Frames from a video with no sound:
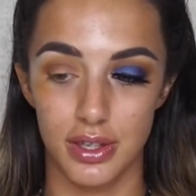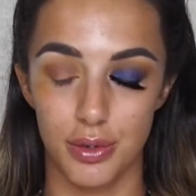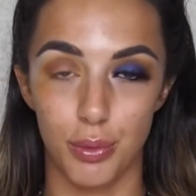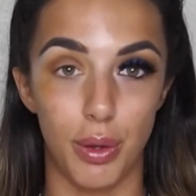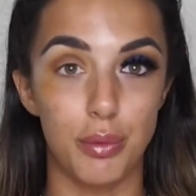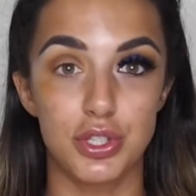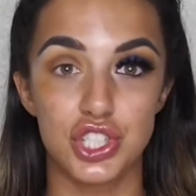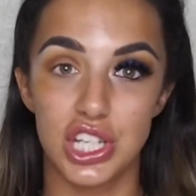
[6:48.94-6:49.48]

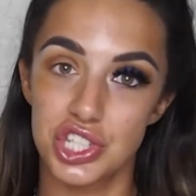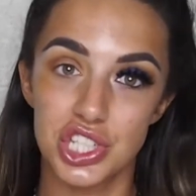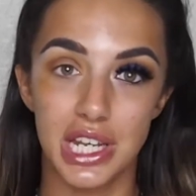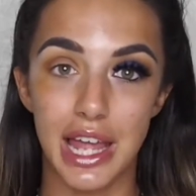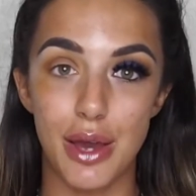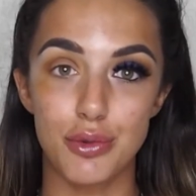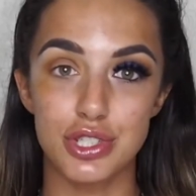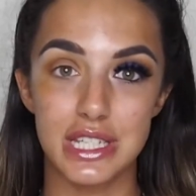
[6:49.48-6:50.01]
shisha
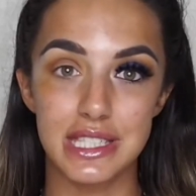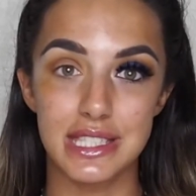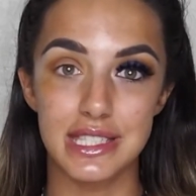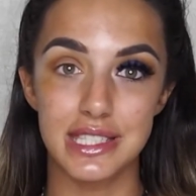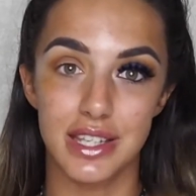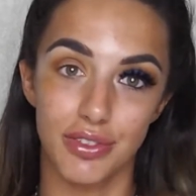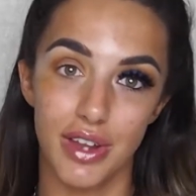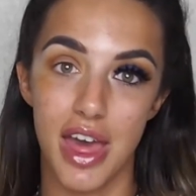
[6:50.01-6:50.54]
lounges and
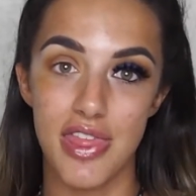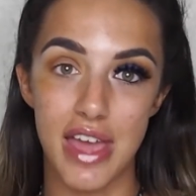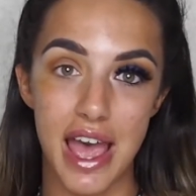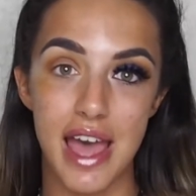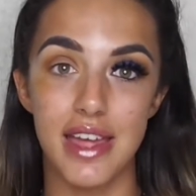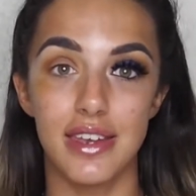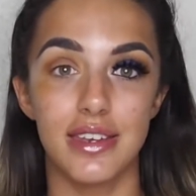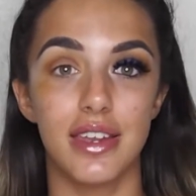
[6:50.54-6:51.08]
stuff like
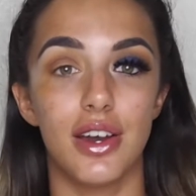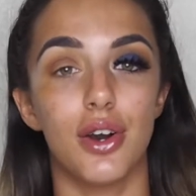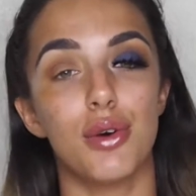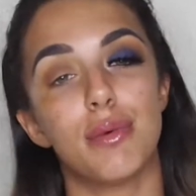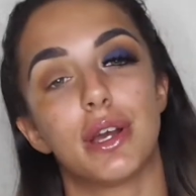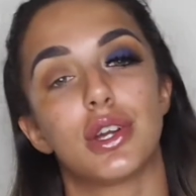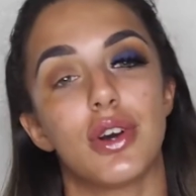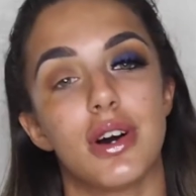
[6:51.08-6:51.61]
that, and oh
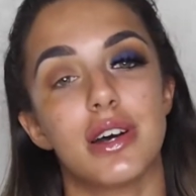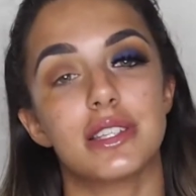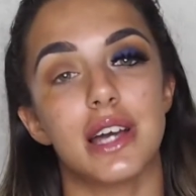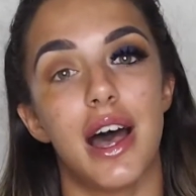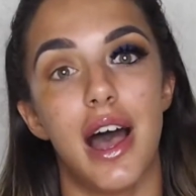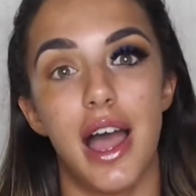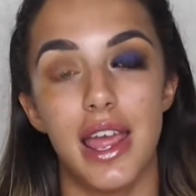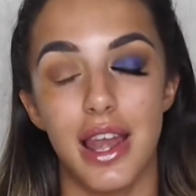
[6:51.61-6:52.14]
my god,
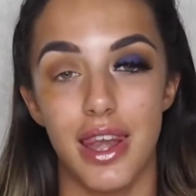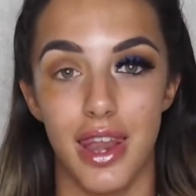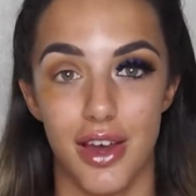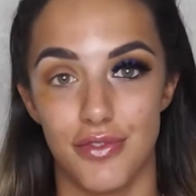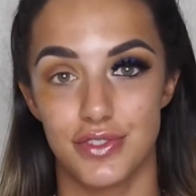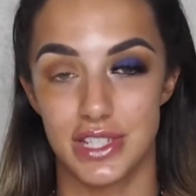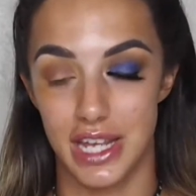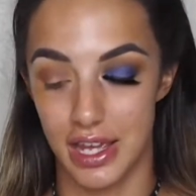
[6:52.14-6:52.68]
I
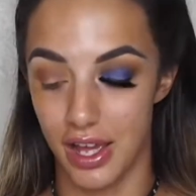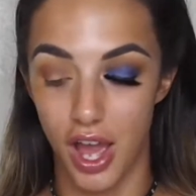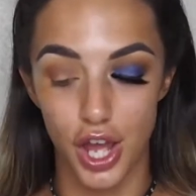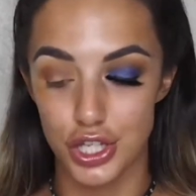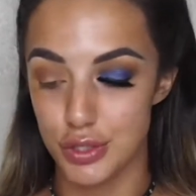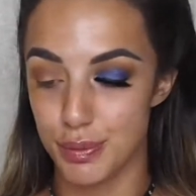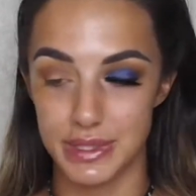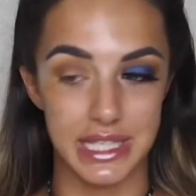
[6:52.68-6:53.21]
loved it.
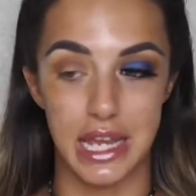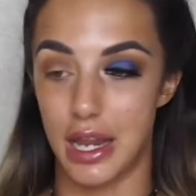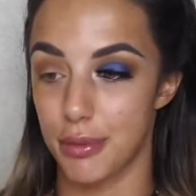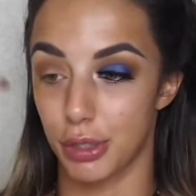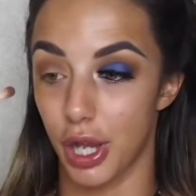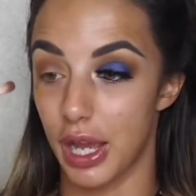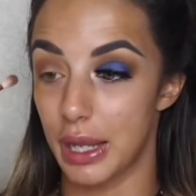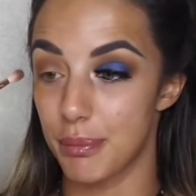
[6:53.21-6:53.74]
100% I'm
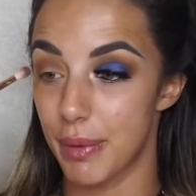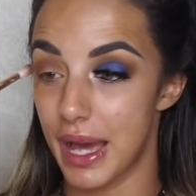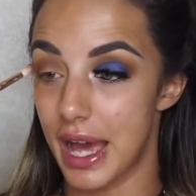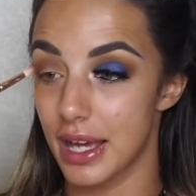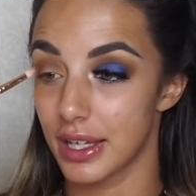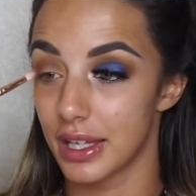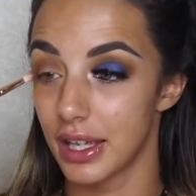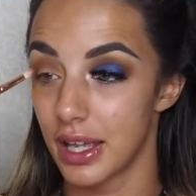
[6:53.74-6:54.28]
going
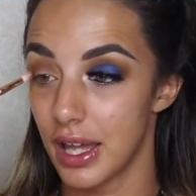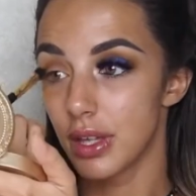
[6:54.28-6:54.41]
back.